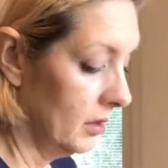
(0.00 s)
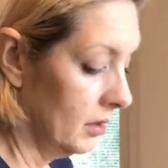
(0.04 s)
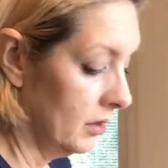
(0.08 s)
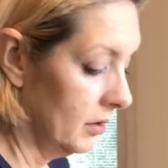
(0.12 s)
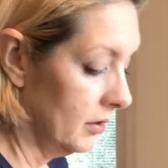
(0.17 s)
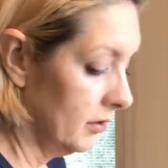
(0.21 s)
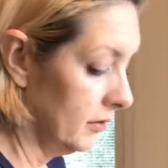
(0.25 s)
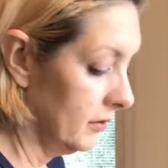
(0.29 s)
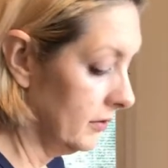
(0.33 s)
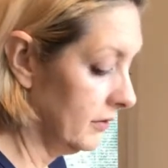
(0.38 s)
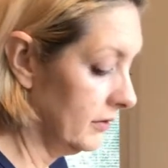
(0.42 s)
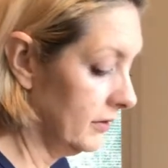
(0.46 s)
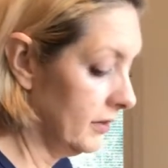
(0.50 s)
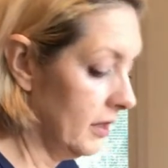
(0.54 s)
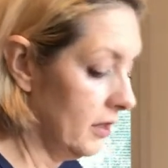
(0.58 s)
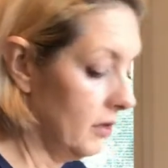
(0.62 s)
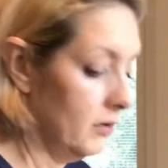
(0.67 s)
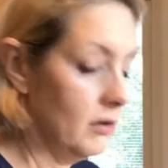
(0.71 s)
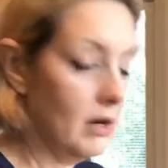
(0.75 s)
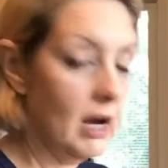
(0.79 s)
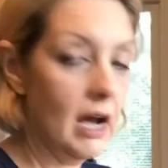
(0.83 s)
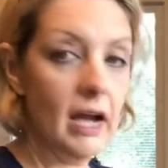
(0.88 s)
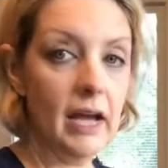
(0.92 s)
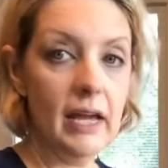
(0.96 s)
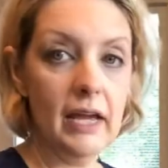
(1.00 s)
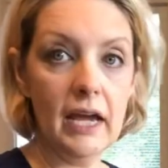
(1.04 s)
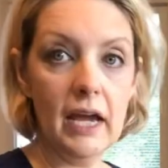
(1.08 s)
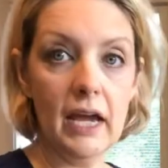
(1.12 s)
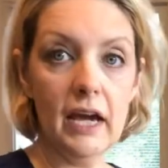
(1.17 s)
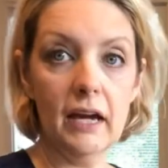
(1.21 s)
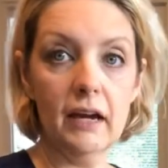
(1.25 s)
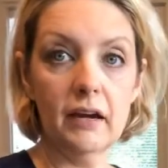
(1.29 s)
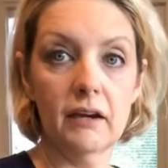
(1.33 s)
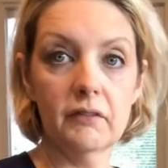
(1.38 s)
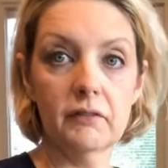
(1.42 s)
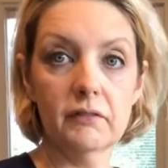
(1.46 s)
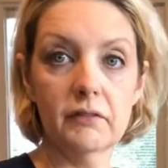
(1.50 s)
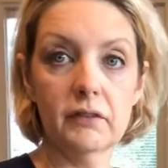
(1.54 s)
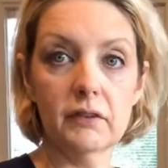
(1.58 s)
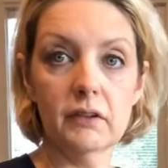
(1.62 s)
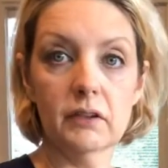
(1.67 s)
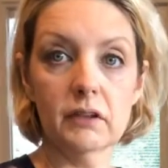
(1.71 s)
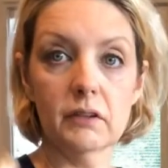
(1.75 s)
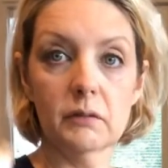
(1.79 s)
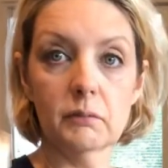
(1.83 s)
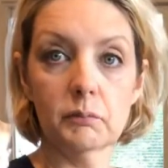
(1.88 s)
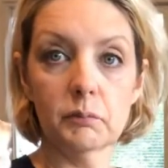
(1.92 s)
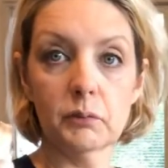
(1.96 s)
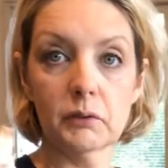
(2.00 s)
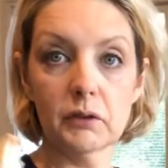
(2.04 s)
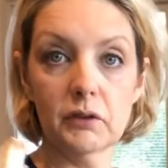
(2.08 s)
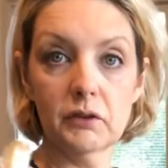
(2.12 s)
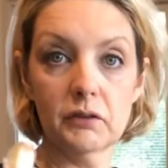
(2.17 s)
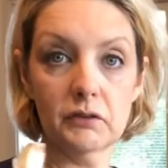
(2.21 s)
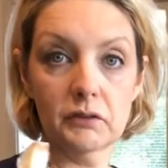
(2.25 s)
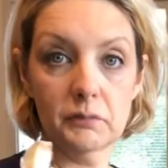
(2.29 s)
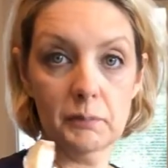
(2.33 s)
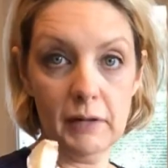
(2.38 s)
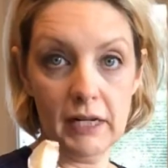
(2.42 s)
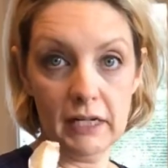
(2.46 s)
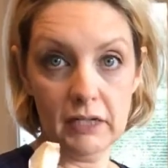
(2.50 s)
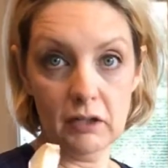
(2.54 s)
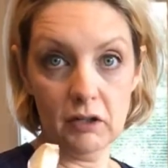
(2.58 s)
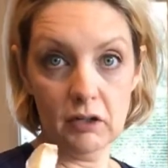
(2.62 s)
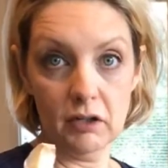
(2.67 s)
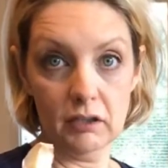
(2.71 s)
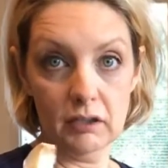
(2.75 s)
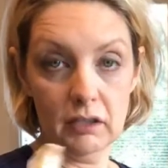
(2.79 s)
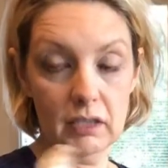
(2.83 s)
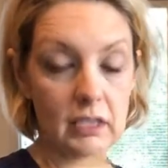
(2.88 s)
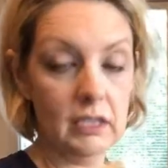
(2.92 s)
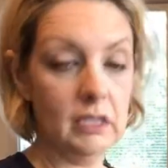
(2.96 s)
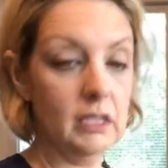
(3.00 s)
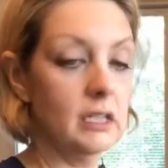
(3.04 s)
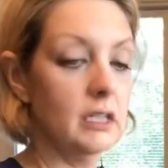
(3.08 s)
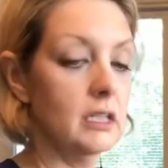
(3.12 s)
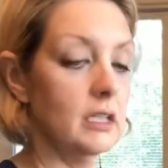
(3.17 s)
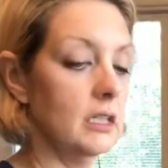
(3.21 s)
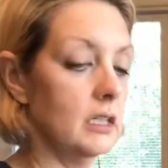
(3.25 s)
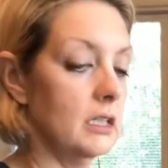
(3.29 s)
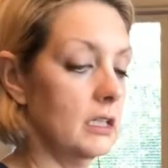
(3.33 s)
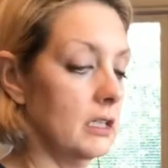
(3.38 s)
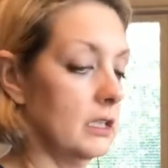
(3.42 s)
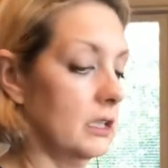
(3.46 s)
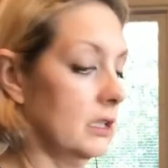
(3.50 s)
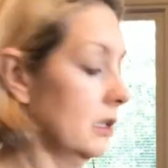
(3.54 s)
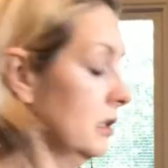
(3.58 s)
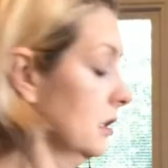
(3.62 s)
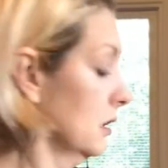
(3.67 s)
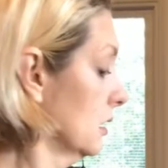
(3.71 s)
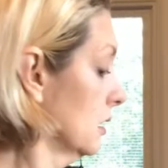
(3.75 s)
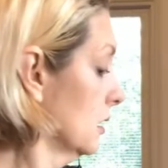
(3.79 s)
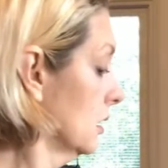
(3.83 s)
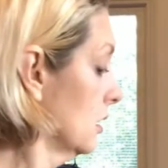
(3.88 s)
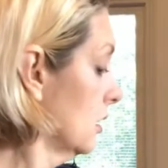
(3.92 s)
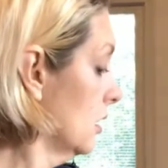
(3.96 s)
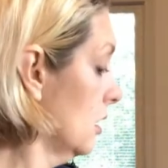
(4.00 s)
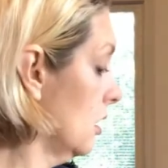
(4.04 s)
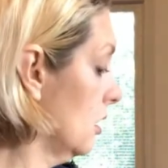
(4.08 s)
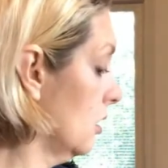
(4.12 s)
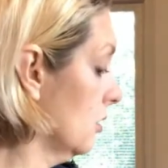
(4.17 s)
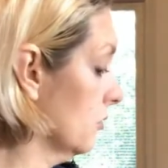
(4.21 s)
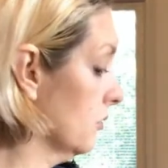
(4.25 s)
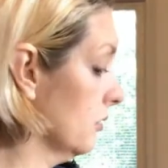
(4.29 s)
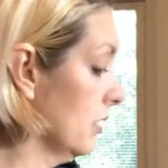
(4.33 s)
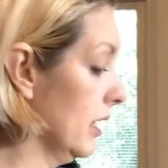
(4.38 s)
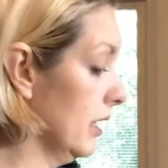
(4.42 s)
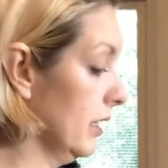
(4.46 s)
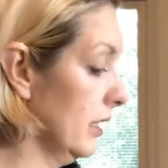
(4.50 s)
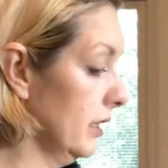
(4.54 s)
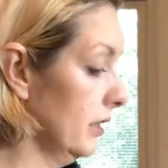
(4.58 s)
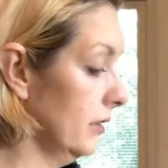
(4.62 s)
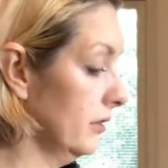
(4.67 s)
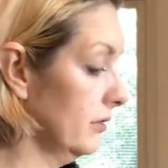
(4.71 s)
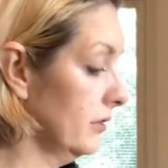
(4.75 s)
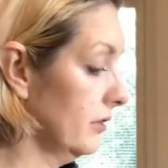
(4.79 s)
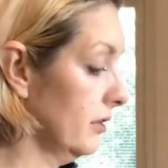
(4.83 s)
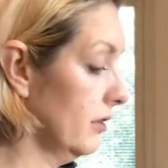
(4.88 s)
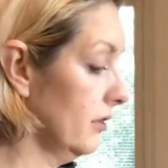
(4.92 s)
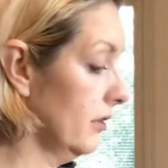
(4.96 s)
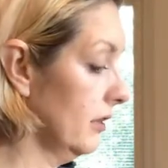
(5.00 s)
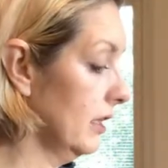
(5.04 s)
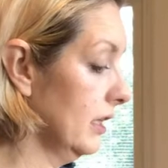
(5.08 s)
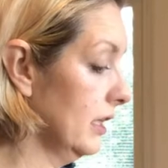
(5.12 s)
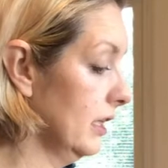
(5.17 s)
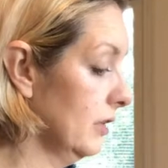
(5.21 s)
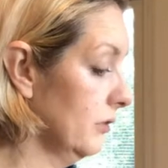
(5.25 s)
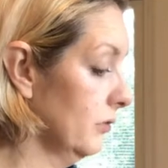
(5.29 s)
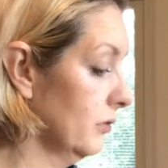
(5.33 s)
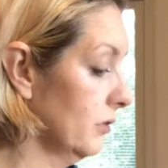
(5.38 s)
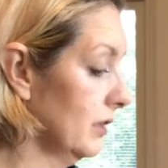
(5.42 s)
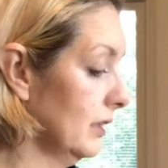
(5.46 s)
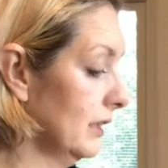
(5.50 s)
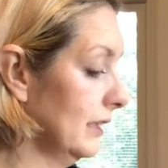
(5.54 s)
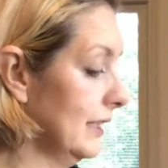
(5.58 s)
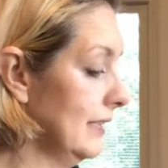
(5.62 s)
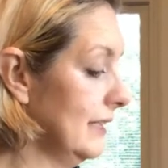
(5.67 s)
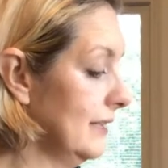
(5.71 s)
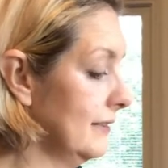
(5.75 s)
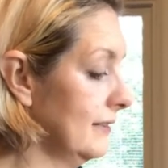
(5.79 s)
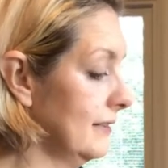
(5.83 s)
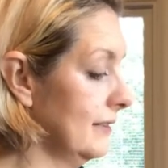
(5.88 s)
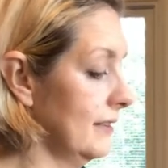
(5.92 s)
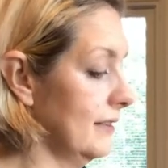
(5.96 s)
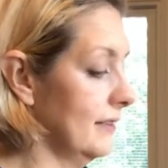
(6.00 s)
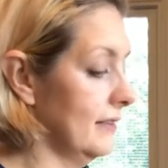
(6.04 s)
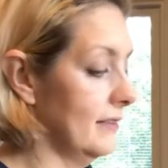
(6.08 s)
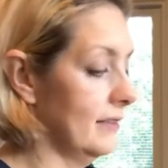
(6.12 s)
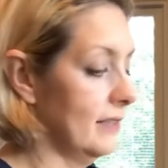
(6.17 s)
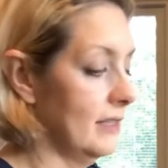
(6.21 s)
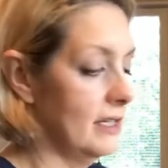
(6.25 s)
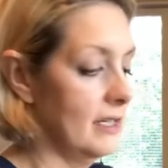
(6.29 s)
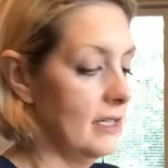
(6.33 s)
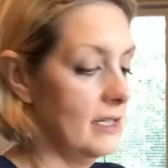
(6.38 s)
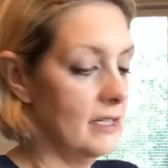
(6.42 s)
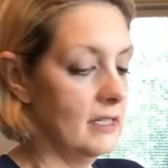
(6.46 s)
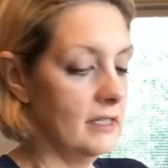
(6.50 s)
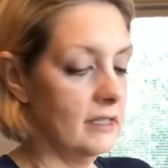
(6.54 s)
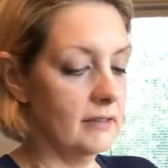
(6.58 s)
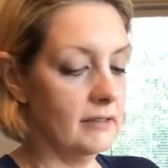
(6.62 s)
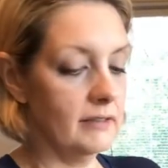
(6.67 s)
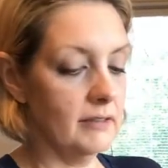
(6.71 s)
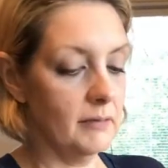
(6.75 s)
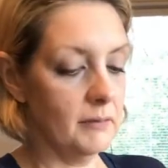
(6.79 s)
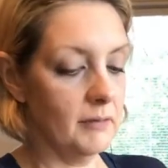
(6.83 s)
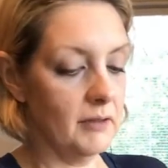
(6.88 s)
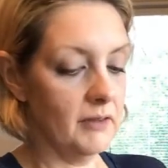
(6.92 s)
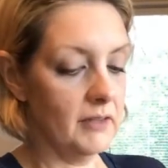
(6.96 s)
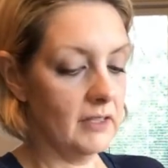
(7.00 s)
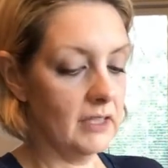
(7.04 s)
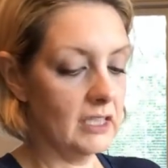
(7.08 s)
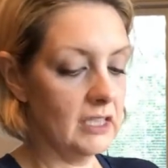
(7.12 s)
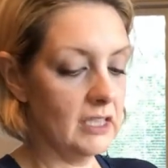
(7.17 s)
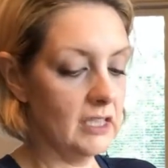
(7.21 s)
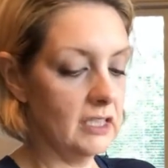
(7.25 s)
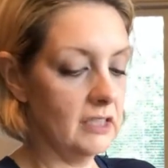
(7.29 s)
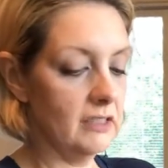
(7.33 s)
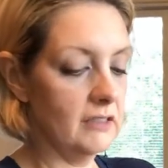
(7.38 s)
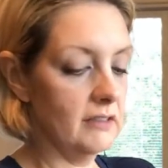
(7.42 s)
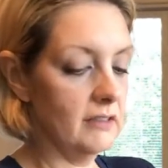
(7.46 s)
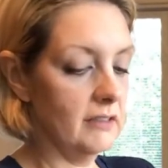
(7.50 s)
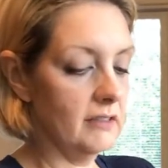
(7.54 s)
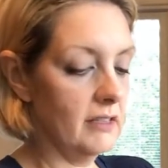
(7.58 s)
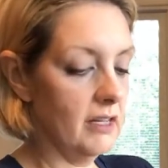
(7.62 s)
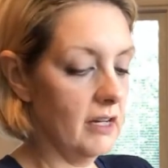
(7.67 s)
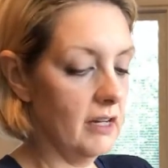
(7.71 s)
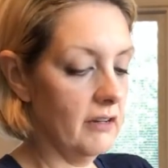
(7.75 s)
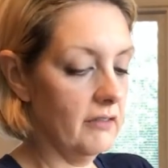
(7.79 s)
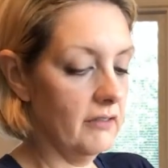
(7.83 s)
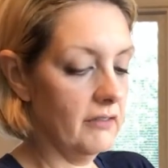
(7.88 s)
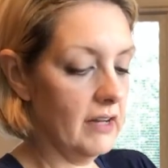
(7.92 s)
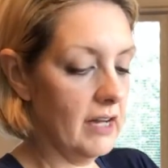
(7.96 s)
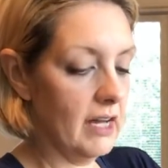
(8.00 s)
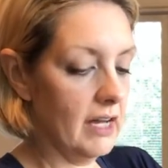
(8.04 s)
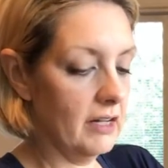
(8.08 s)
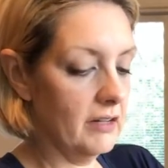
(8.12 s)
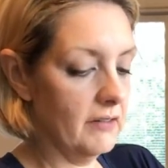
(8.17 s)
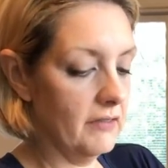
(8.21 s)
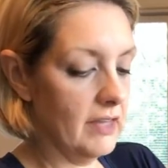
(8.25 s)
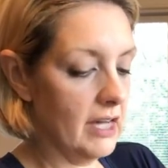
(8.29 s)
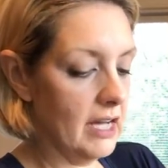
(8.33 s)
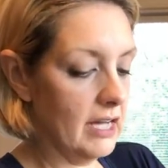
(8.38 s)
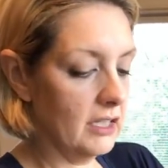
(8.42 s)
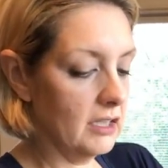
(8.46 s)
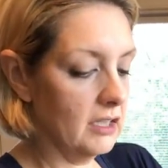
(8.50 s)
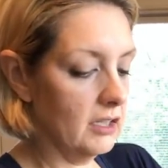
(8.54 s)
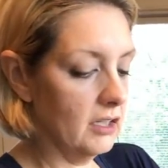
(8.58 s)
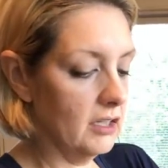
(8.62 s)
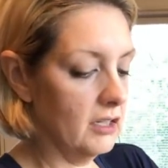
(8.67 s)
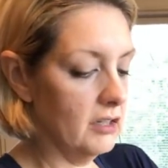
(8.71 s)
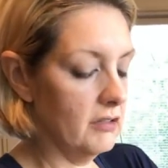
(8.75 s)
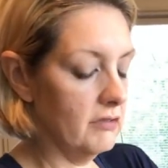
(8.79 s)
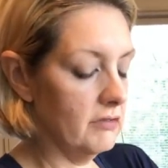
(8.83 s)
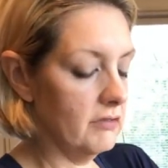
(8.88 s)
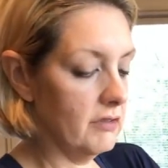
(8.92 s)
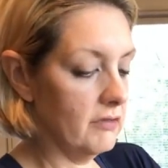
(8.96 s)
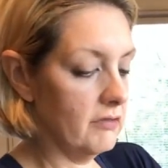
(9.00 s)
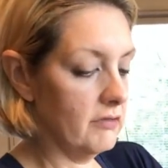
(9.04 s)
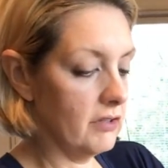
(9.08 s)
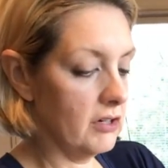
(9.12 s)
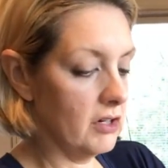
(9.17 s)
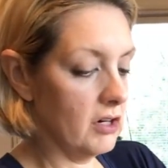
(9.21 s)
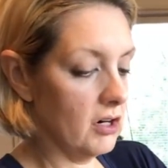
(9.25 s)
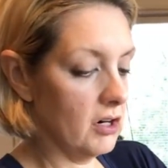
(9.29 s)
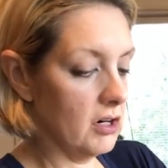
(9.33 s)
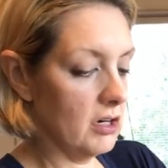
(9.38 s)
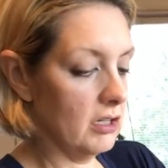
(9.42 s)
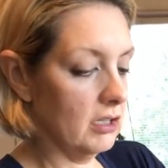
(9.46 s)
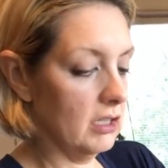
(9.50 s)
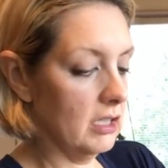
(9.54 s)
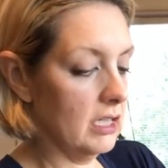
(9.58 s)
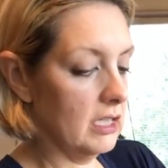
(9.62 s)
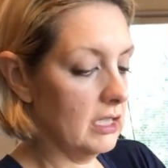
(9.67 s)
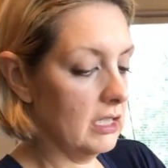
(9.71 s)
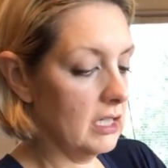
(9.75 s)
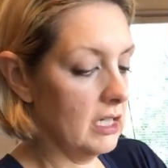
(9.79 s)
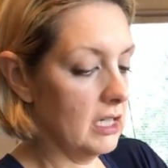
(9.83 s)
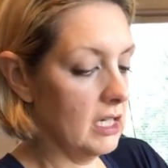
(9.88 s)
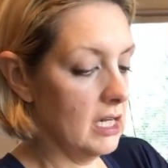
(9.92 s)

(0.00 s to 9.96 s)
So I have bruised my garlic already so that it releases some of the good stuff out of that clove of garlic.